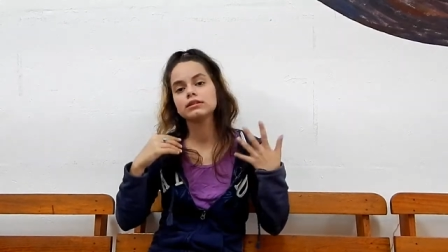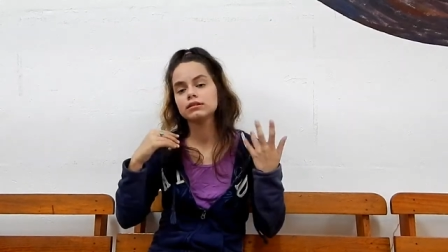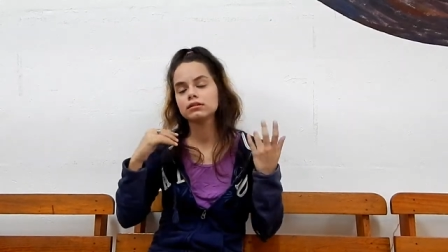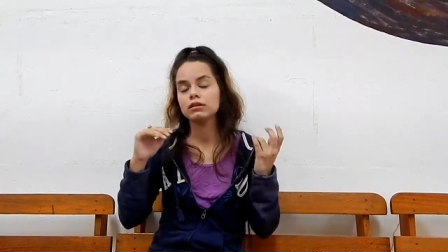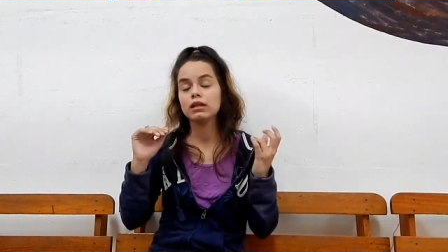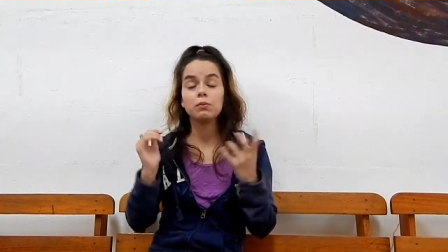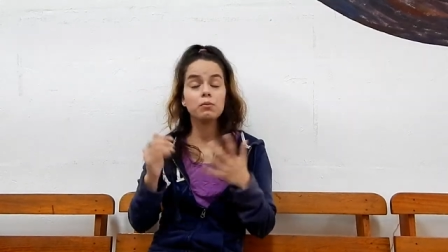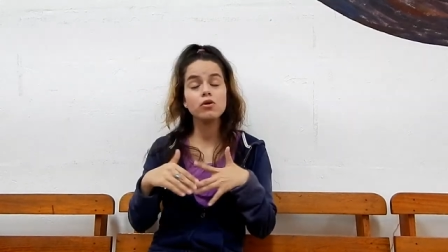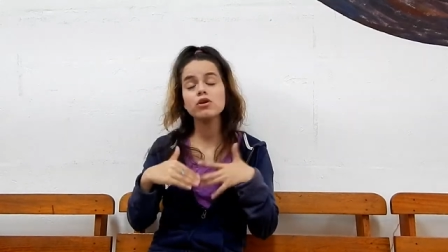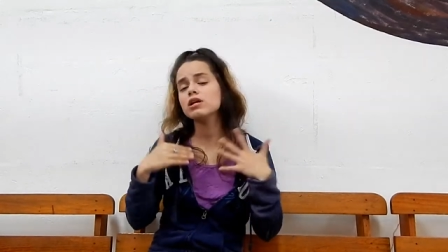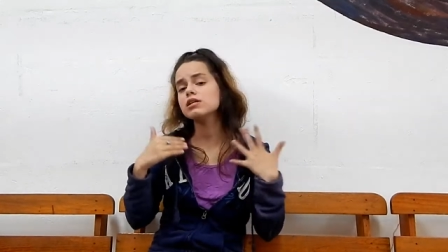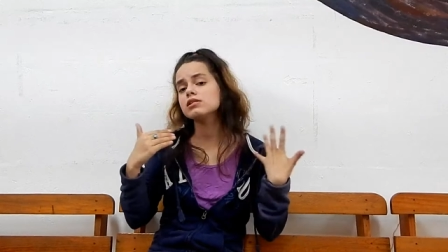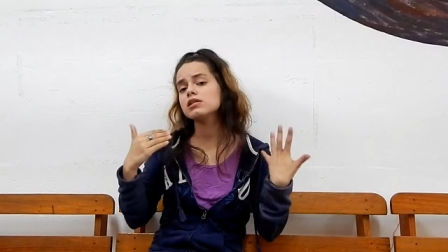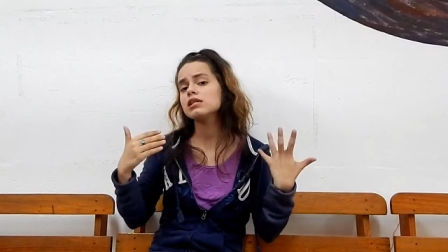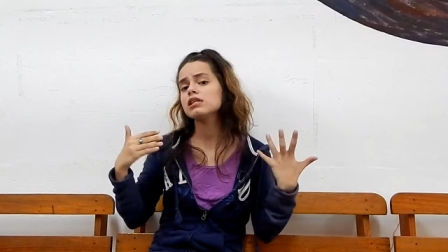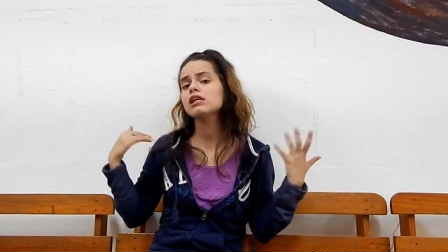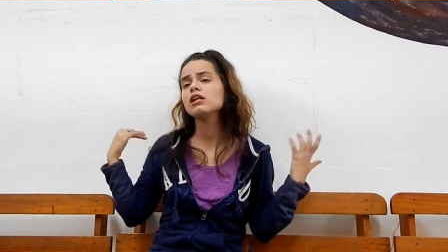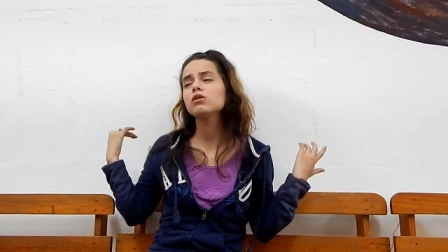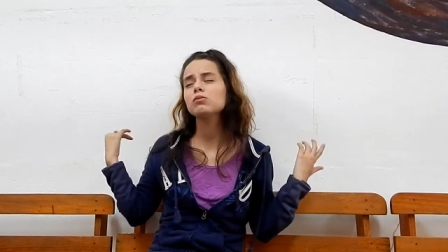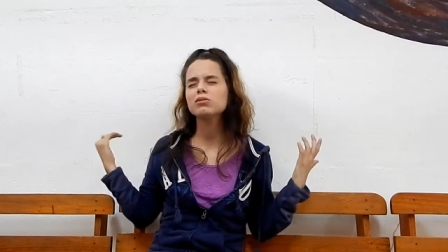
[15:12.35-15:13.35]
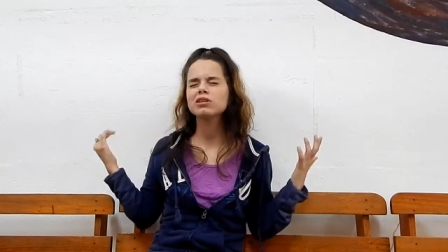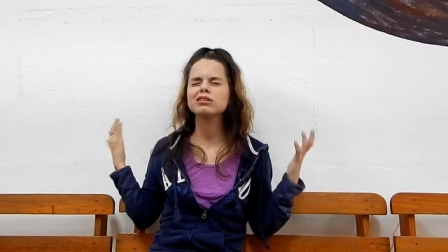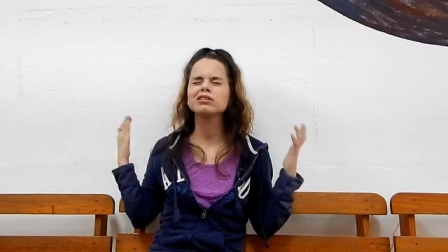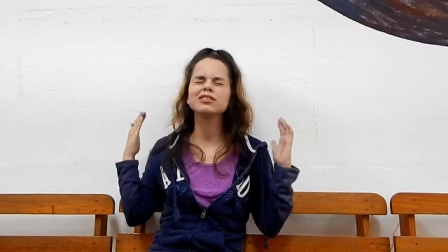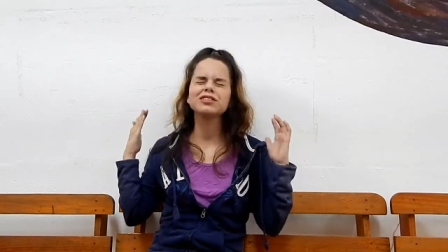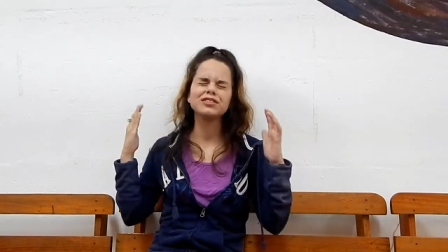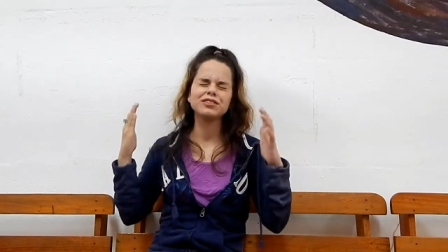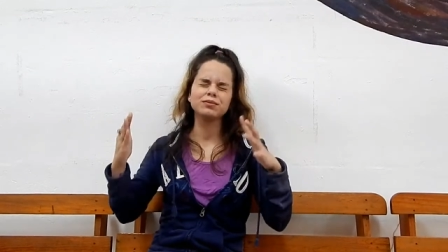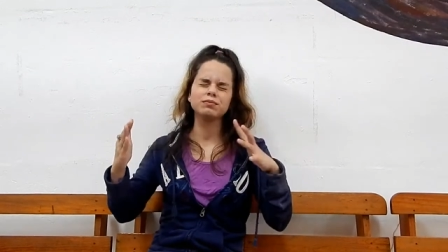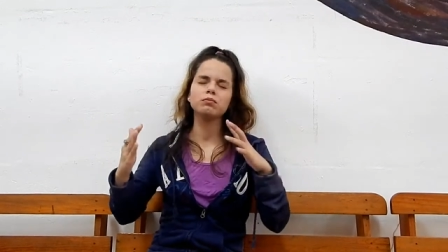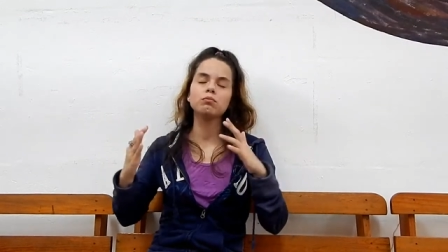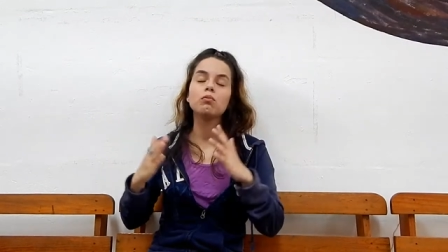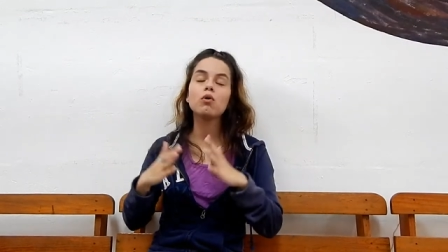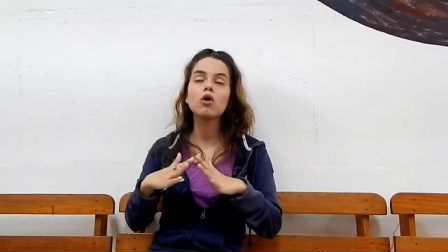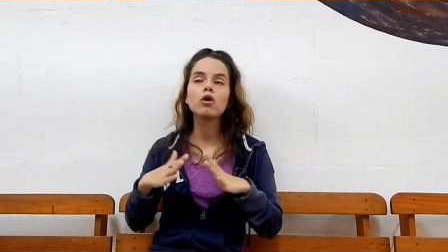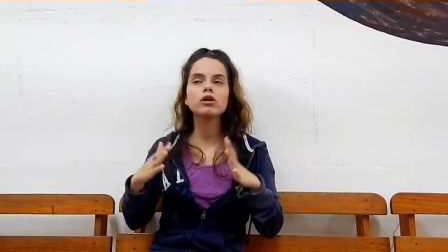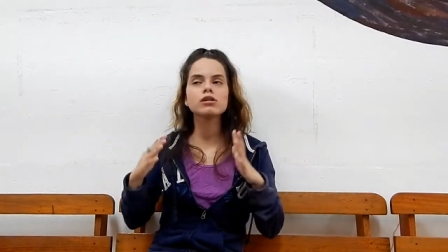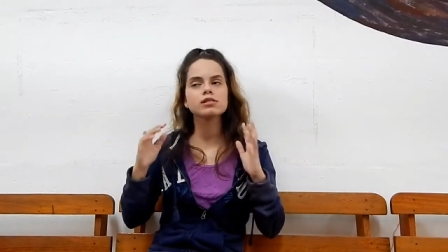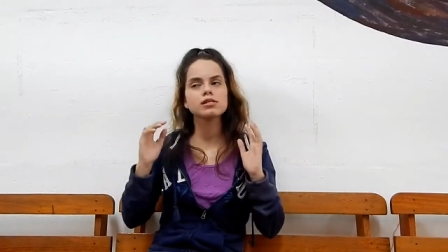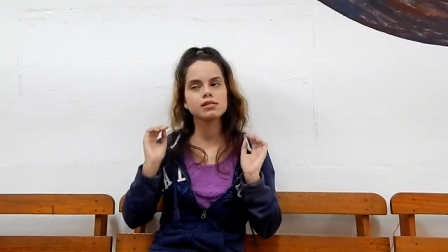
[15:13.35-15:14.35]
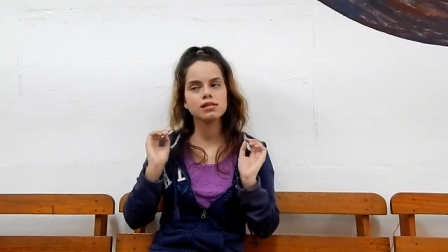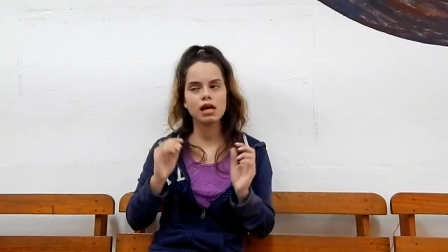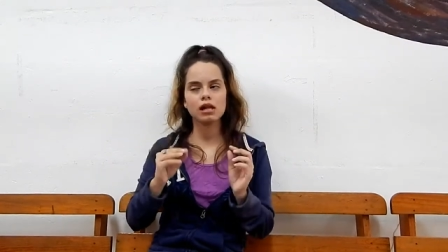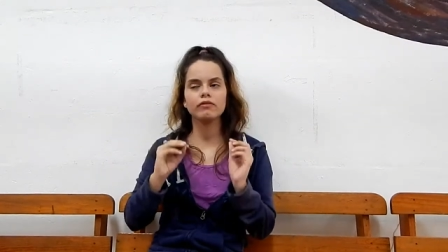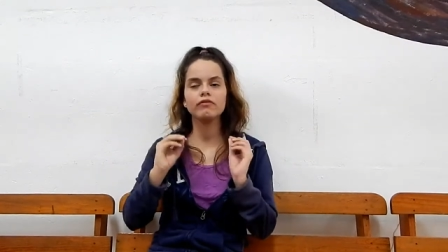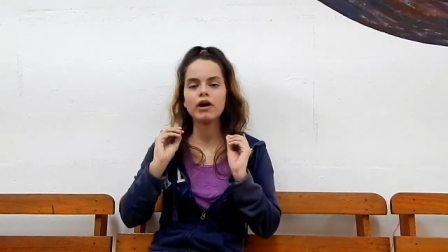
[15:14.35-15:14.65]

The book is a little more, more self